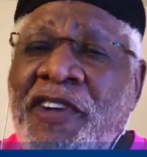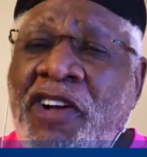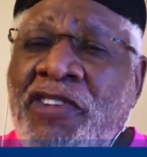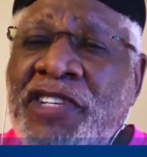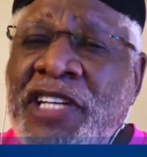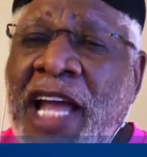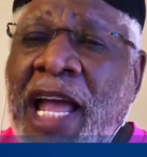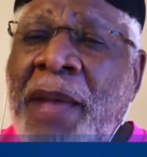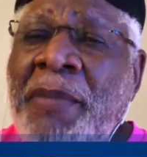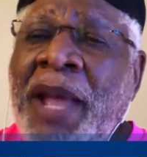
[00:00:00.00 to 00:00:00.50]
of
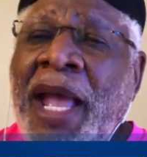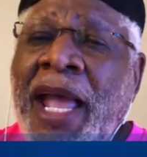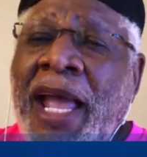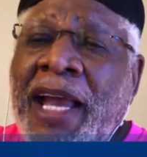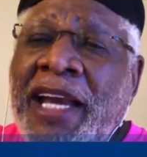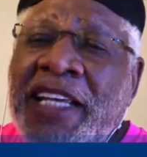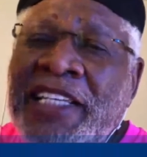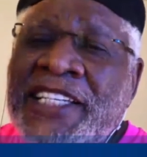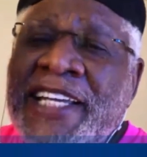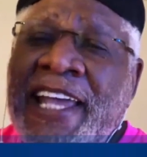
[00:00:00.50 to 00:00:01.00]
all time,
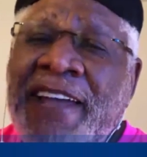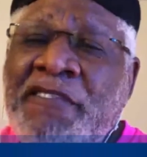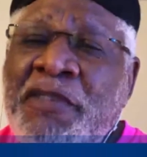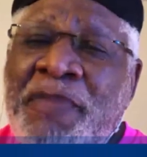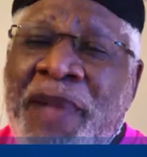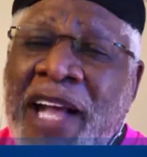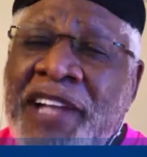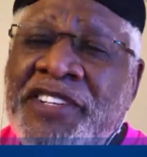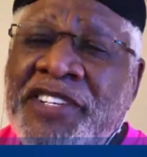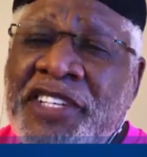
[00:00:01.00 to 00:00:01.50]
and he's
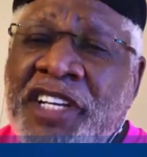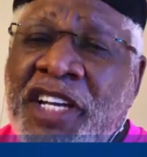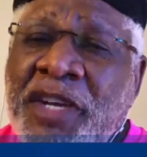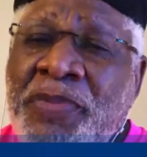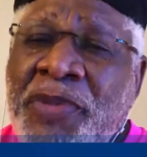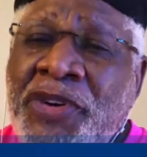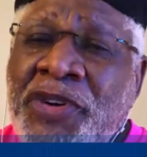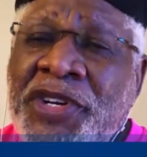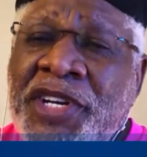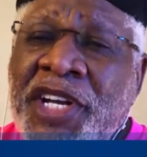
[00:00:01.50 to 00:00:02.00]
giving back to the
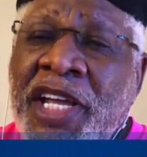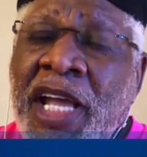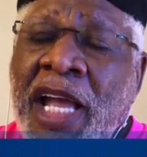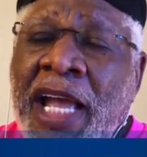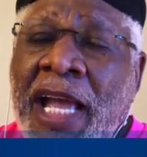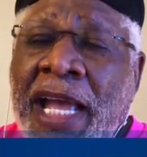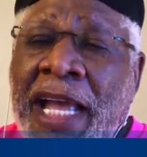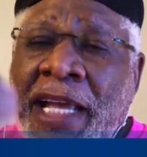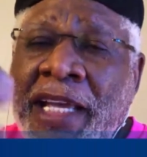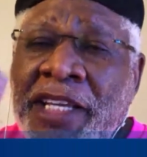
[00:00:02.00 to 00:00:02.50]
community.
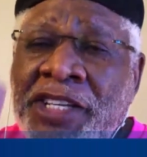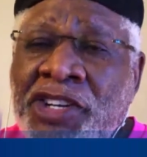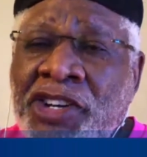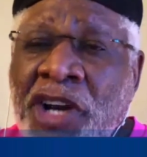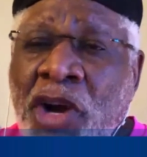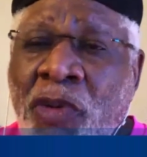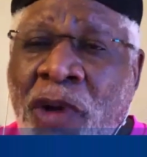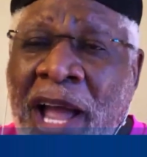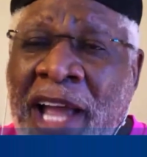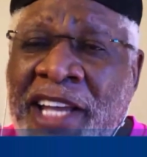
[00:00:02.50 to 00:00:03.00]

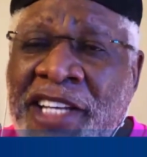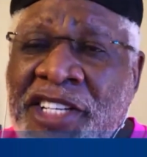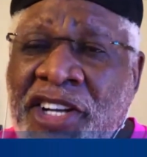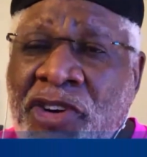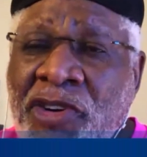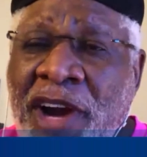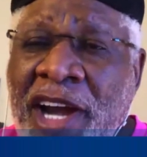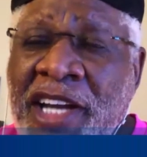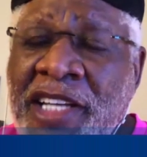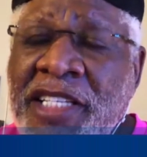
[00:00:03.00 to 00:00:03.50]
You know why he's
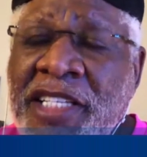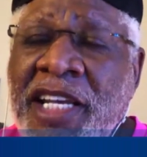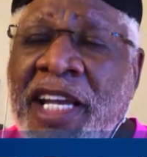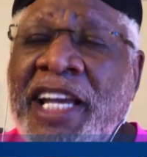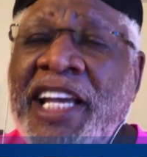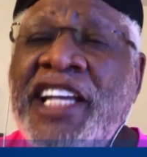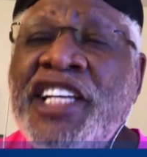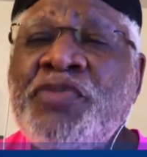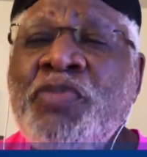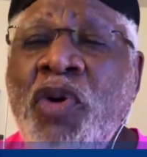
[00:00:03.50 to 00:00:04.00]
the greatest?
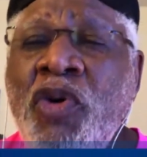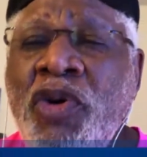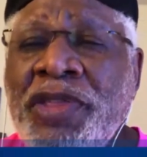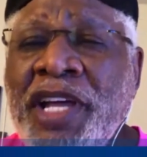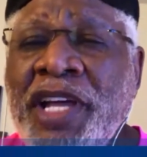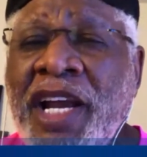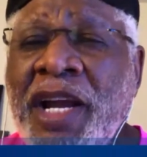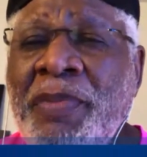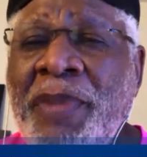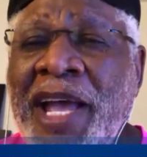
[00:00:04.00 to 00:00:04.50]
He's
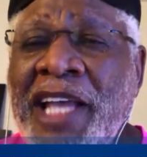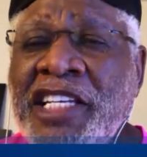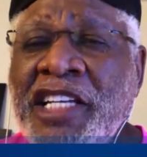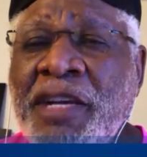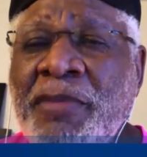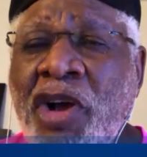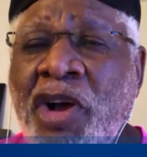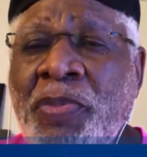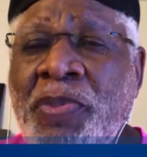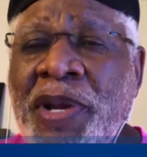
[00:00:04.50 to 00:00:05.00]
more than a
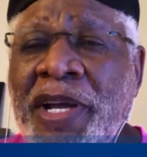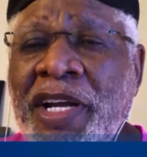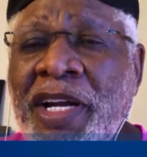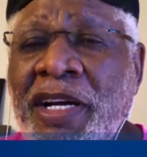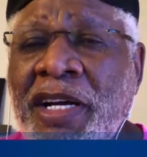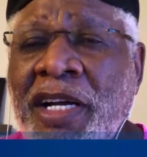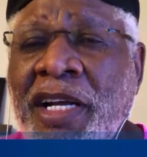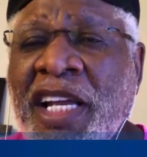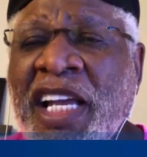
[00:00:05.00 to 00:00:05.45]
basketball player.